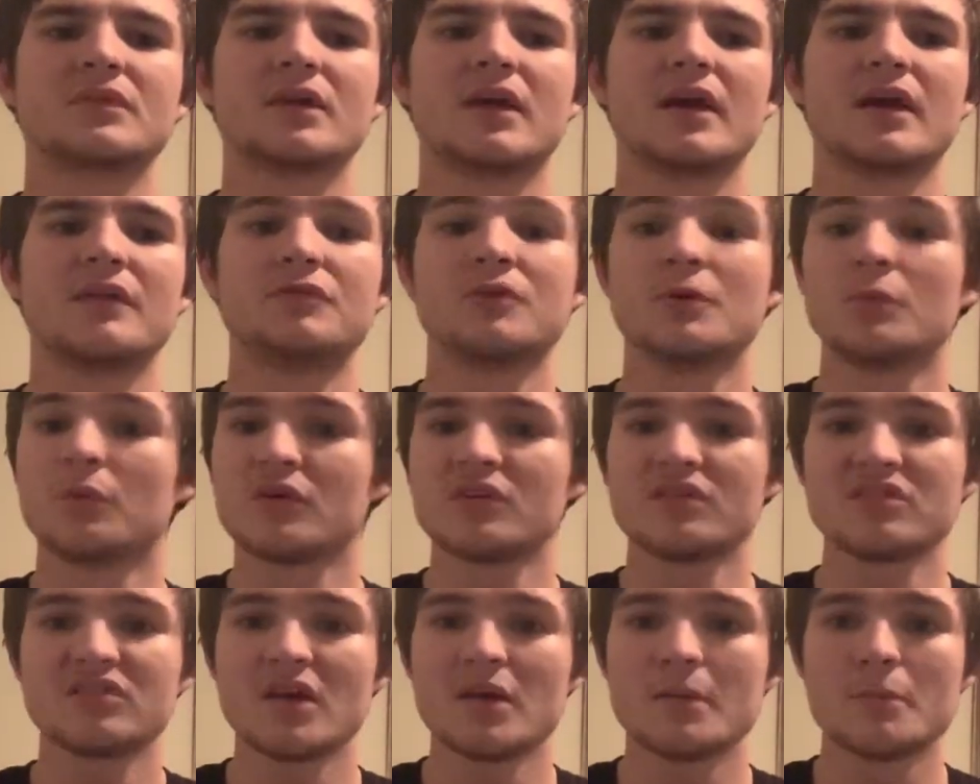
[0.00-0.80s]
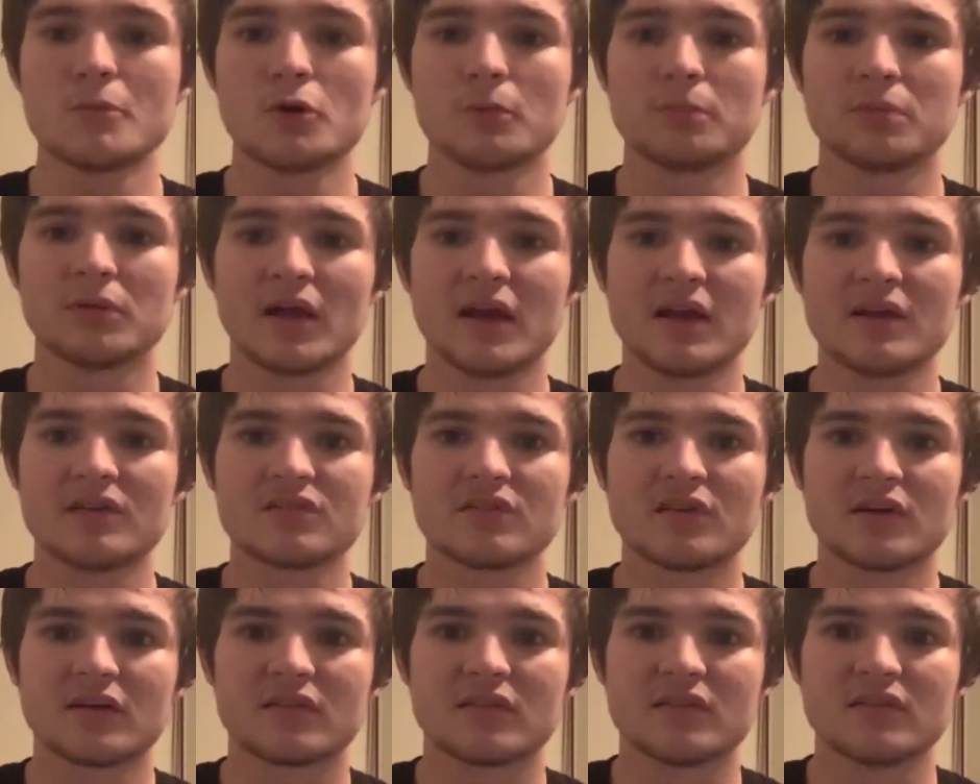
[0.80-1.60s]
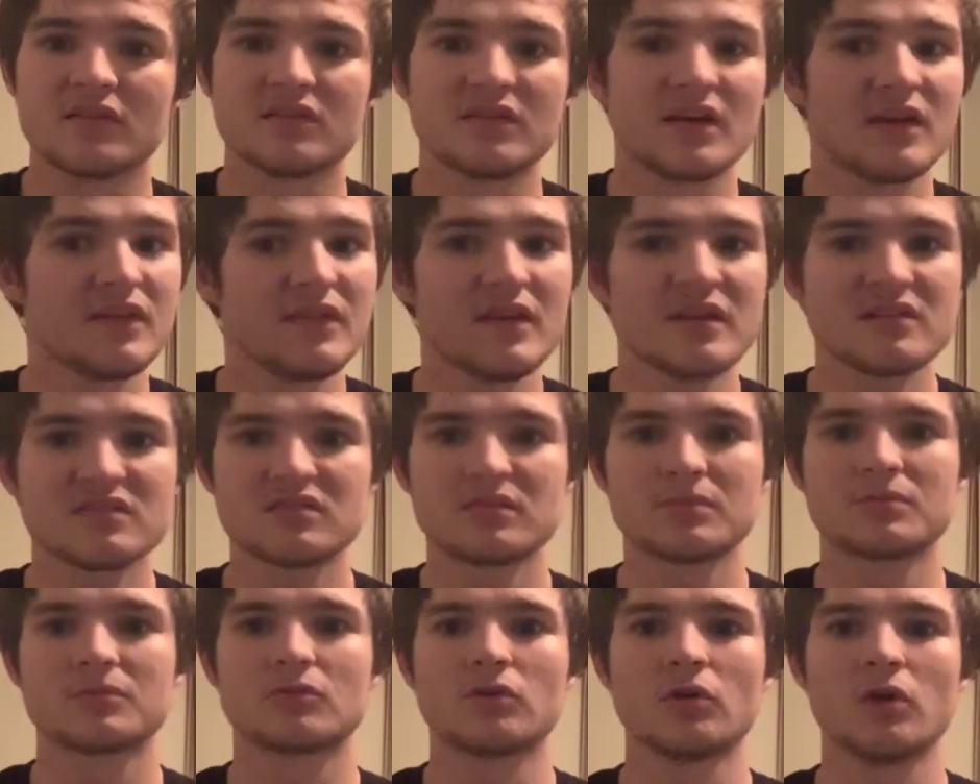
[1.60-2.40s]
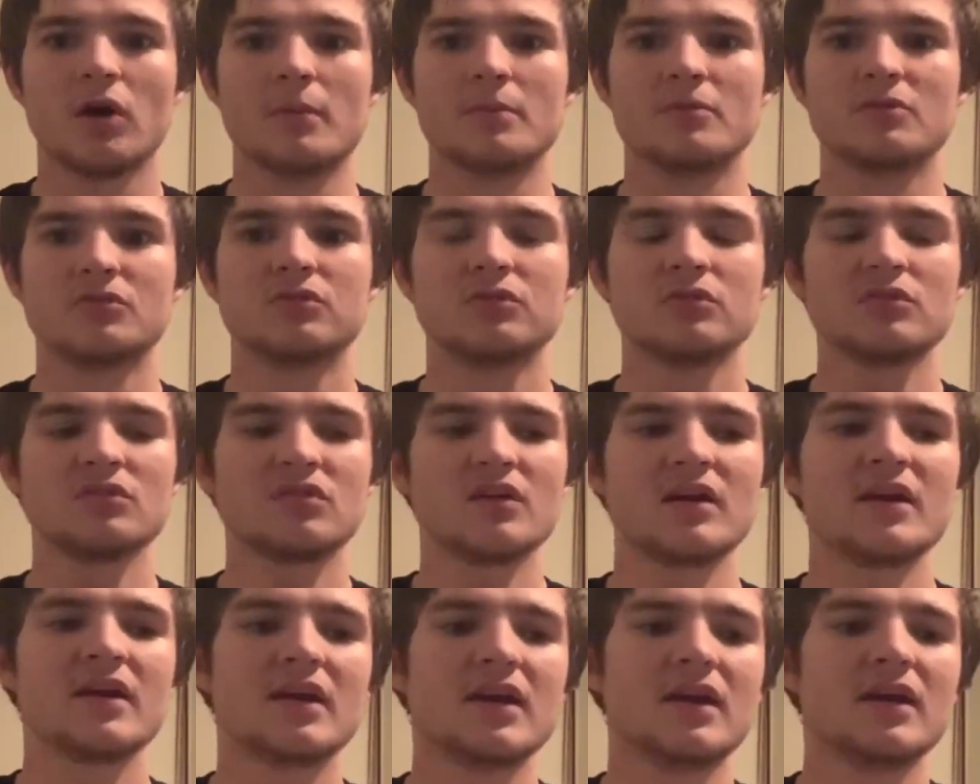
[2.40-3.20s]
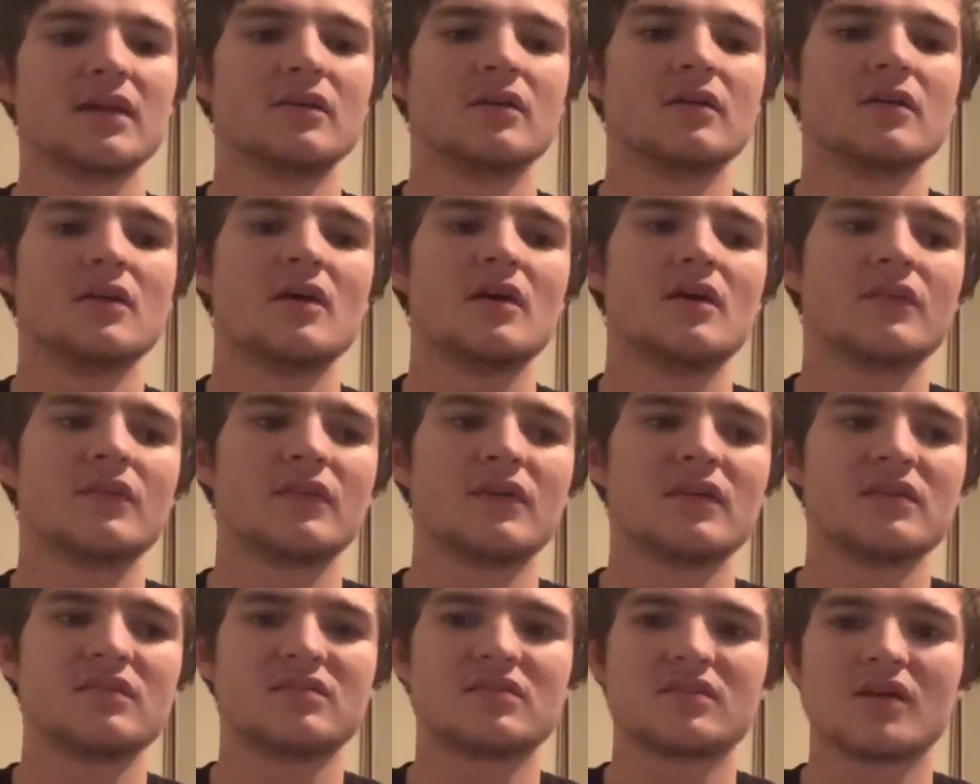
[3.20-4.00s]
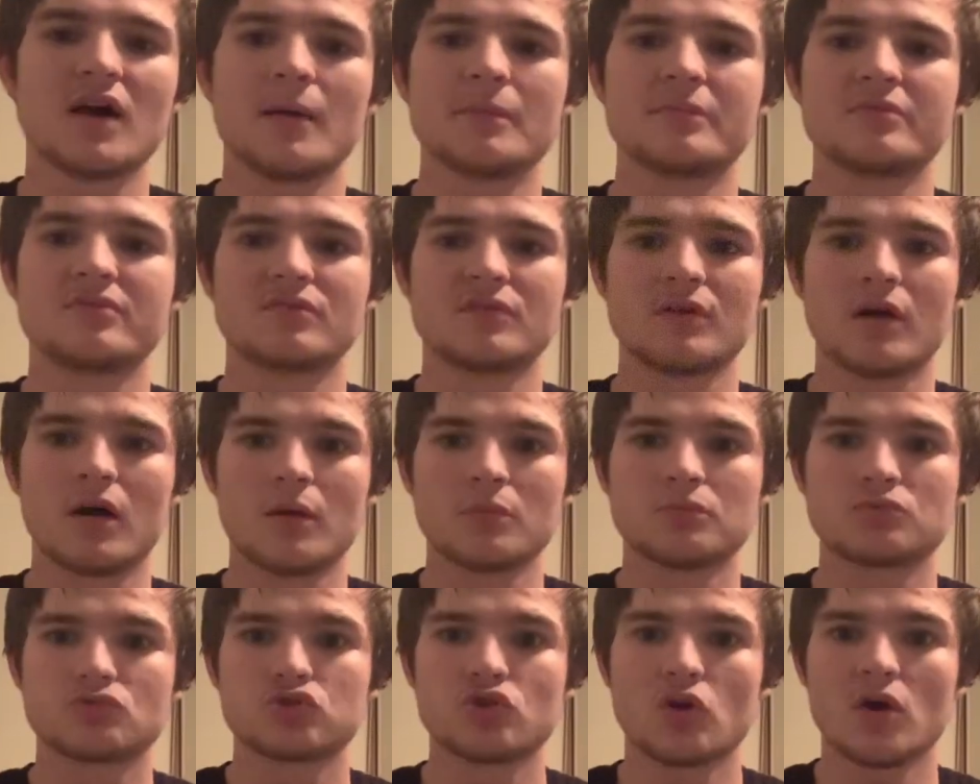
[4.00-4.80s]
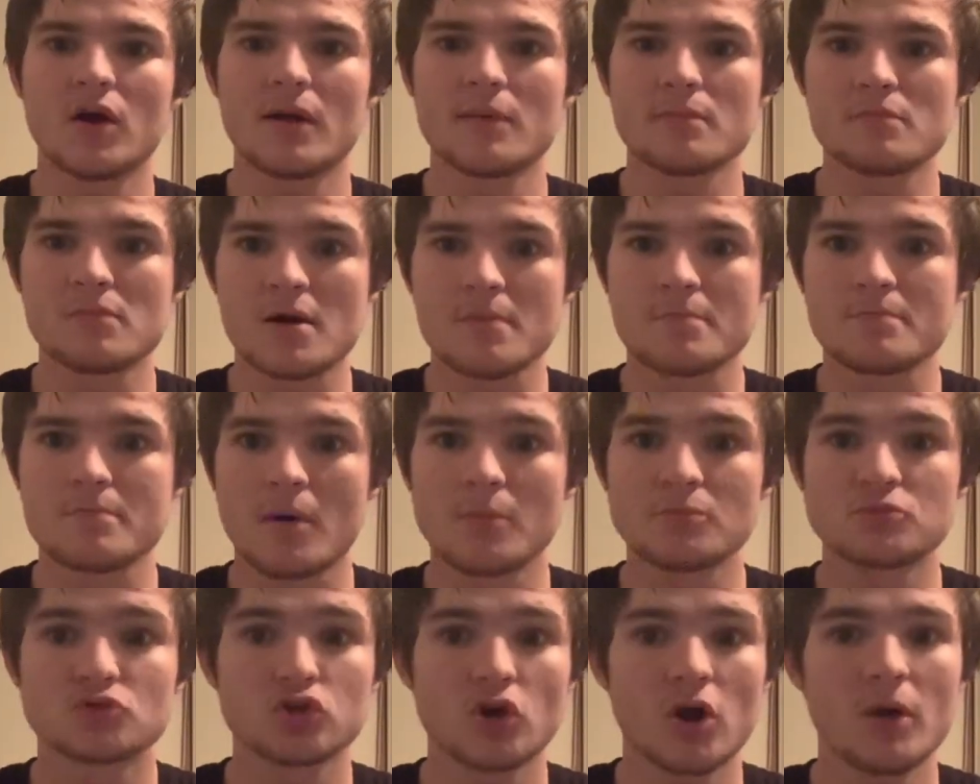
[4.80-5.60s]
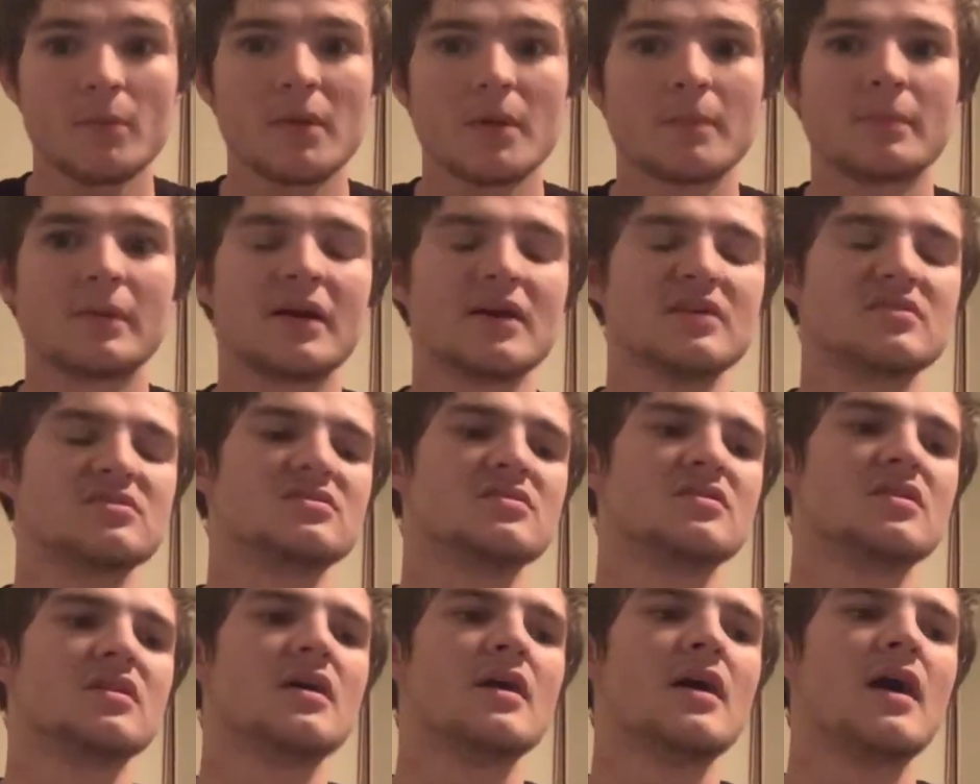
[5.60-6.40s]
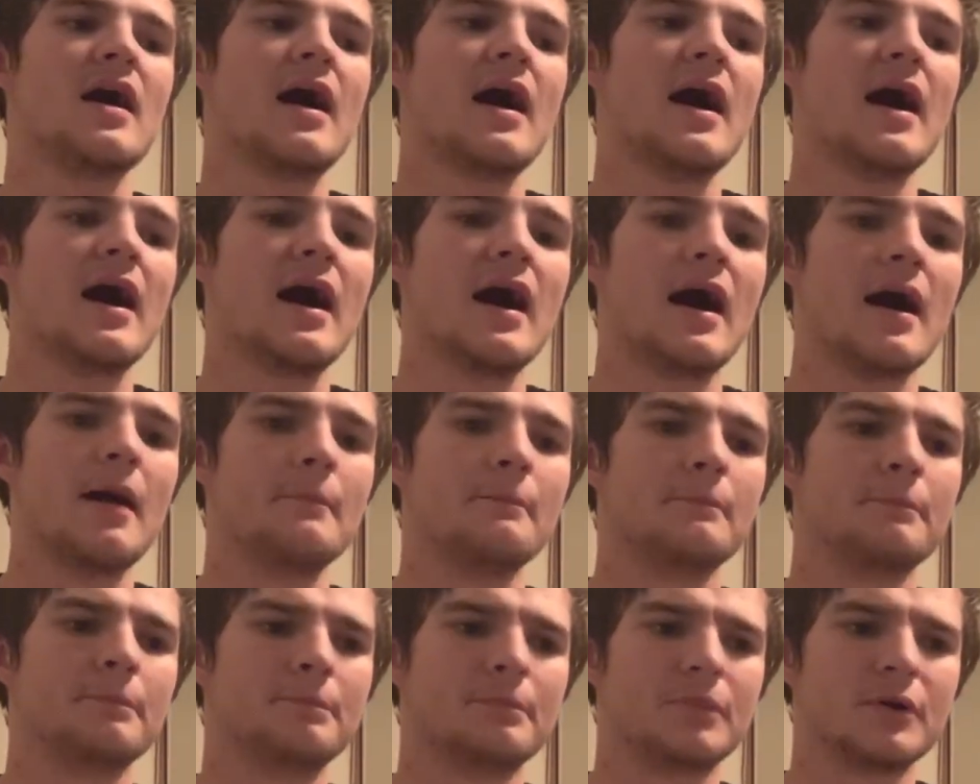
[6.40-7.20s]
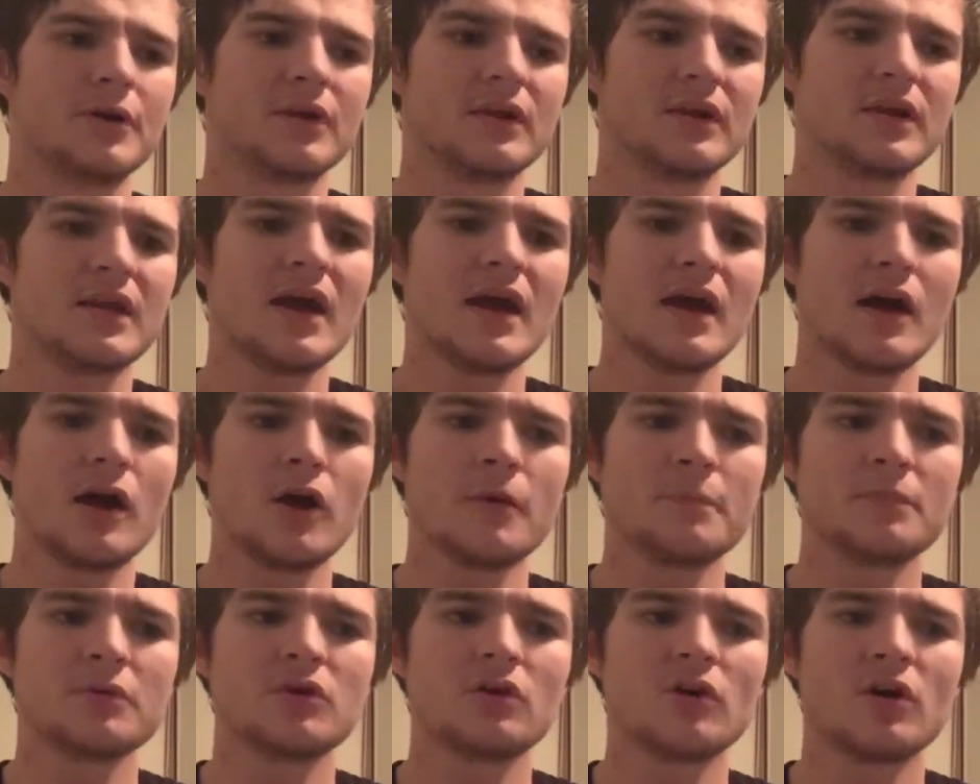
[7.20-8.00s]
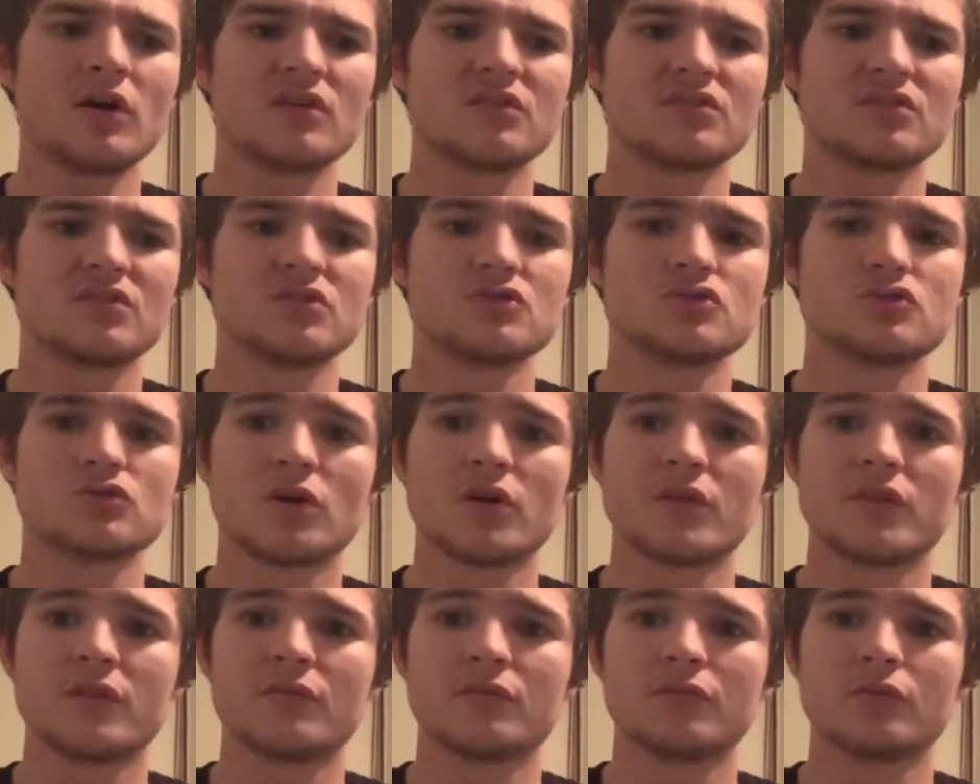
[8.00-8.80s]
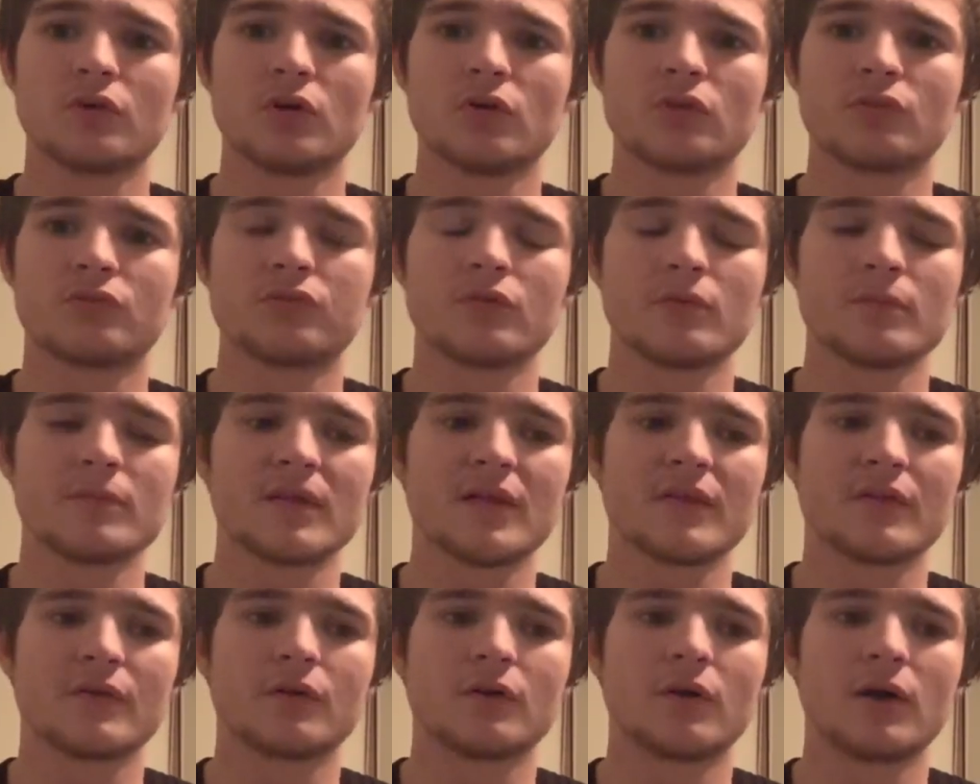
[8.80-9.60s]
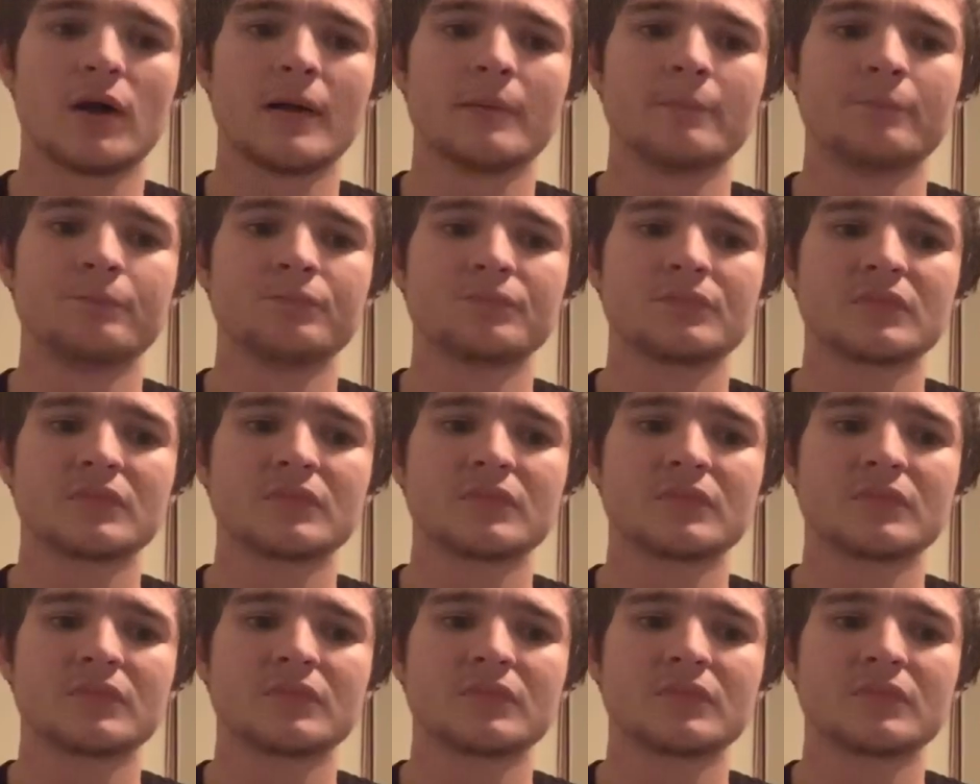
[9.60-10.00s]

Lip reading: If you want to see more players like this, hit that subscribe. As soon as I hit these subs, I'm trying my best. But yeah, I hope you guys enjoyed the vlog from the other night.